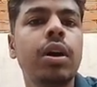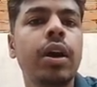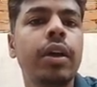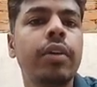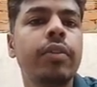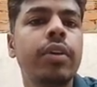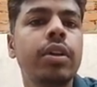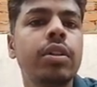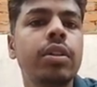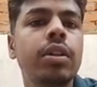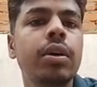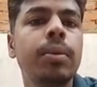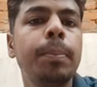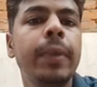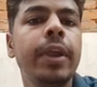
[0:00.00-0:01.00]
have done the
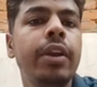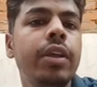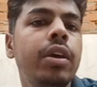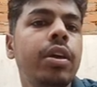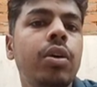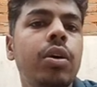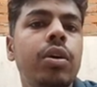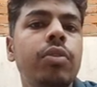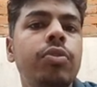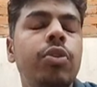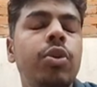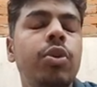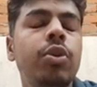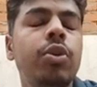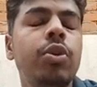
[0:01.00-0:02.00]
median of
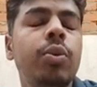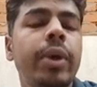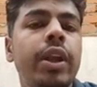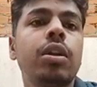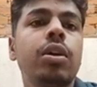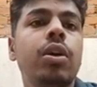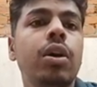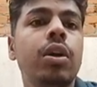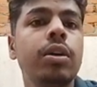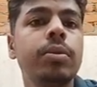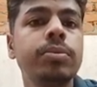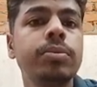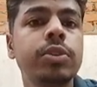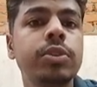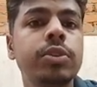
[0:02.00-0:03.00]
numerical
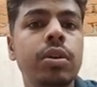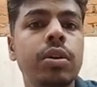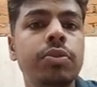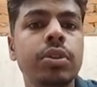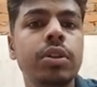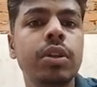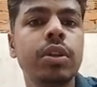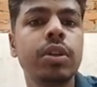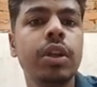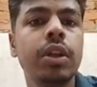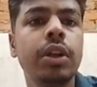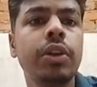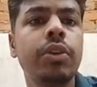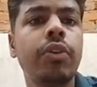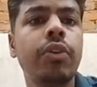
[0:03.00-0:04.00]
columns of the
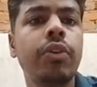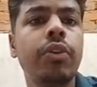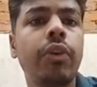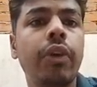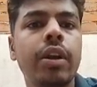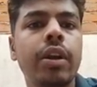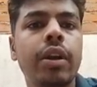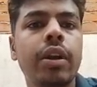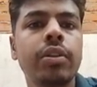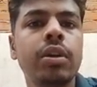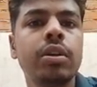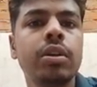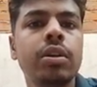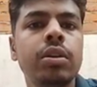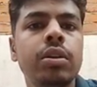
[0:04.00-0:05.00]
train datasets.
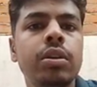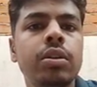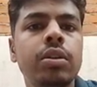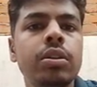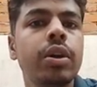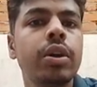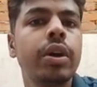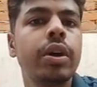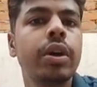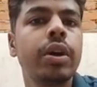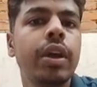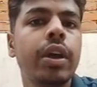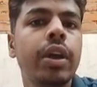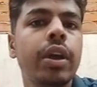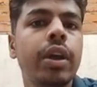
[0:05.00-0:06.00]
So here is
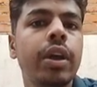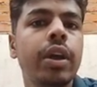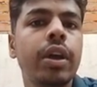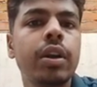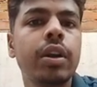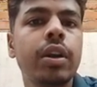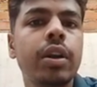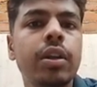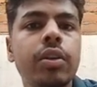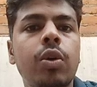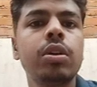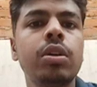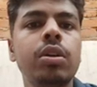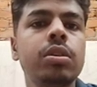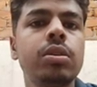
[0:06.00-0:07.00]
the output
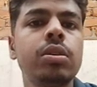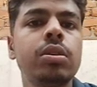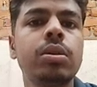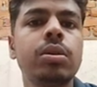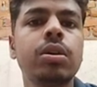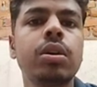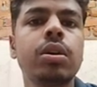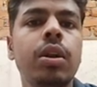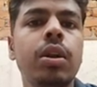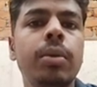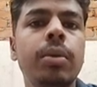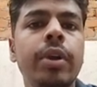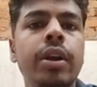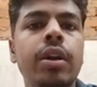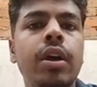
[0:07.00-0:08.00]
column
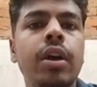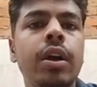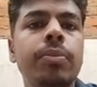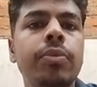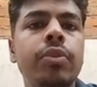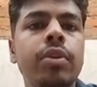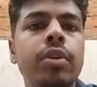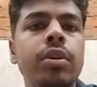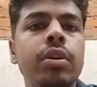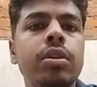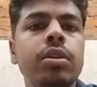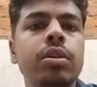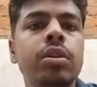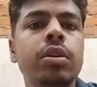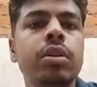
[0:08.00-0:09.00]
data types
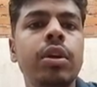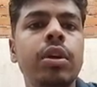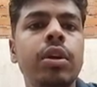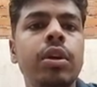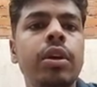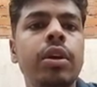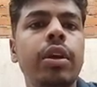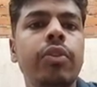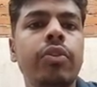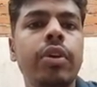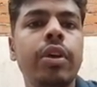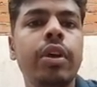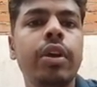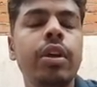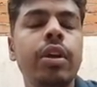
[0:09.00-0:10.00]
in
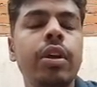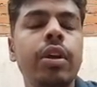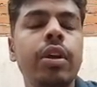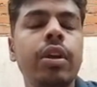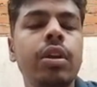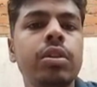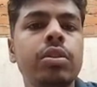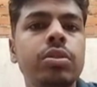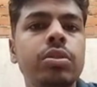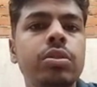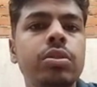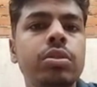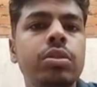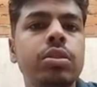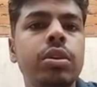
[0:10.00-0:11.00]
train.
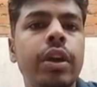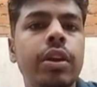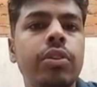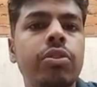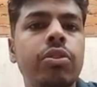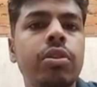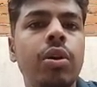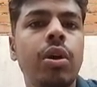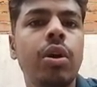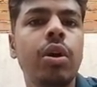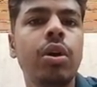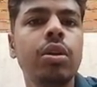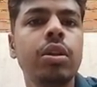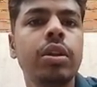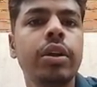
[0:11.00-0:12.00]
So here is
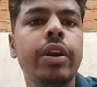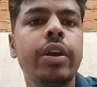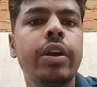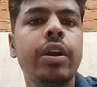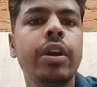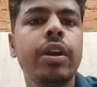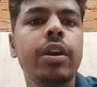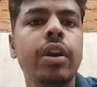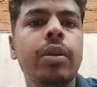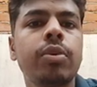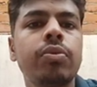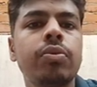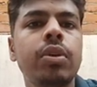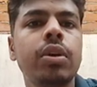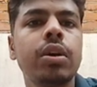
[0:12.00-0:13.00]
all the data types of
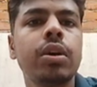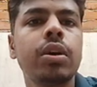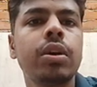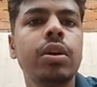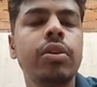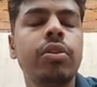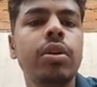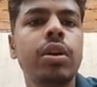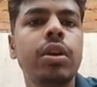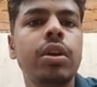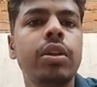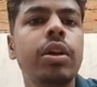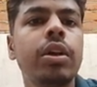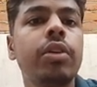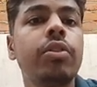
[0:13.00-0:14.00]
the in
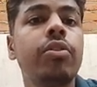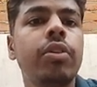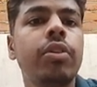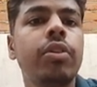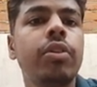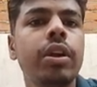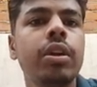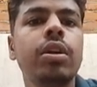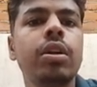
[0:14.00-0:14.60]
the train